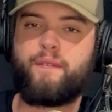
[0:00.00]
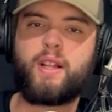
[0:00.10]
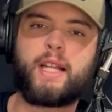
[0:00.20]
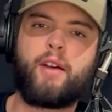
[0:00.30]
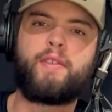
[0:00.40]

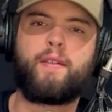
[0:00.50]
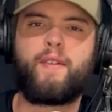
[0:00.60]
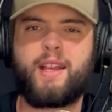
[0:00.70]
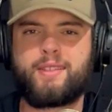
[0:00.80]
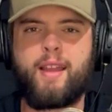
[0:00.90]
Philadelphia
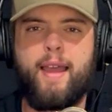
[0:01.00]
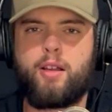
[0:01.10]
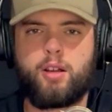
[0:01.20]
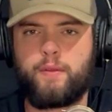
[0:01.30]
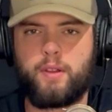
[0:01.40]
fans,
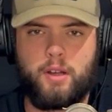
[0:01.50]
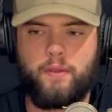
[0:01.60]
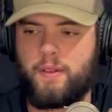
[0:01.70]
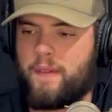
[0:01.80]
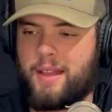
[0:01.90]
diehard
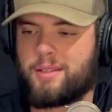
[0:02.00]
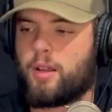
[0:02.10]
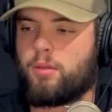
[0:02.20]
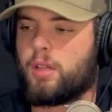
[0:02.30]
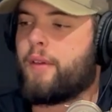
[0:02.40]
Philadelphia fans,
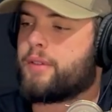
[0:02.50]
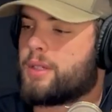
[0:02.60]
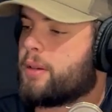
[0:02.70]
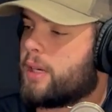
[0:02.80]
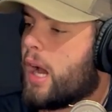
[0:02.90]
don't love
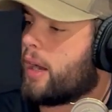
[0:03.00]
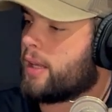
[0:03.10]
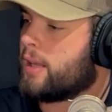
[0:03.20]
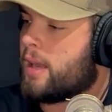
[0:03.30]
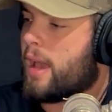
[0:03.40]

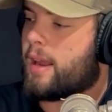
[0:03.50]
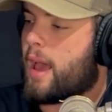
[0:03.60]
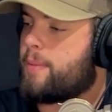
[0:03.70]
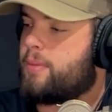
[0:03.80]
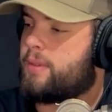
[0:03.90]
Sirianni.
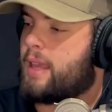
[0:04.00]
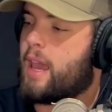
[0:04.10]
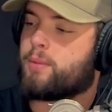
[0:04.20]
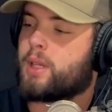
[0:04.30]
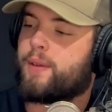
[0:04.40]
I
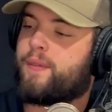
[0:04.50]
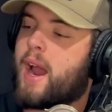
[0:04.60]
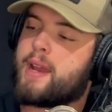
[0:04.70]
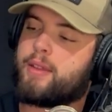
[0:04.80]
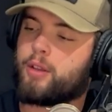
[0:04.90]
can't really
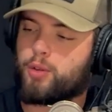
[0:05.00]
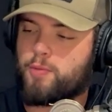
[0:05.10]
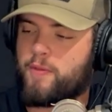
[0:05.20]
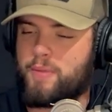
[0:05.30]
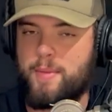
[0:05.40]
find the
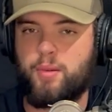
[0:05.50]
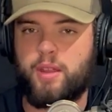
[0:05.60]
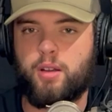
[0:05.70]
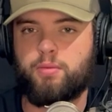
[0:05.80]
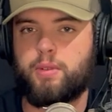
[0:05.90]
group of people
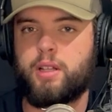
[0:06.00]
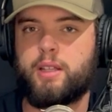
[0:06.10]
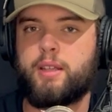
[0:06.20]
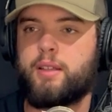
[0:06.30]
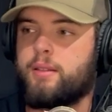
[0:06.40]
that are
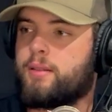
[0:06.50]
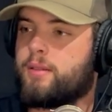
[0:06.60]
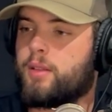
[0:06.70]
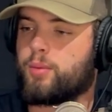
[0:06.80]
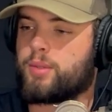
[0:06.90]
really
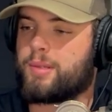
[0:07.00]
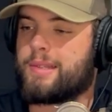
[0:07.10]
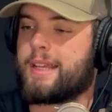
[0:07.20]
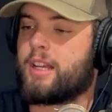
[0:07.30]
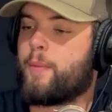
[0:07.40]

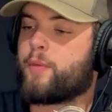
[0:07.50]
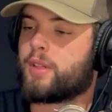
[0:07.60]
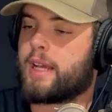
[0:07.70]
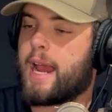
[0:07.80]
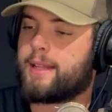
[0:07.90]
sticking up for
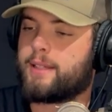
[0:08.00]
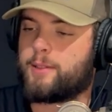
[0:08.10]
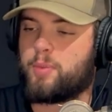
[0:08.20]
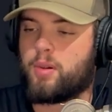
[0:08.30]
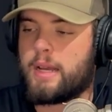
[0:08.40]
the guy at
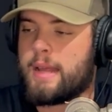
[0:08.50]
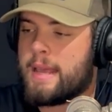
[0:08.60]
this point.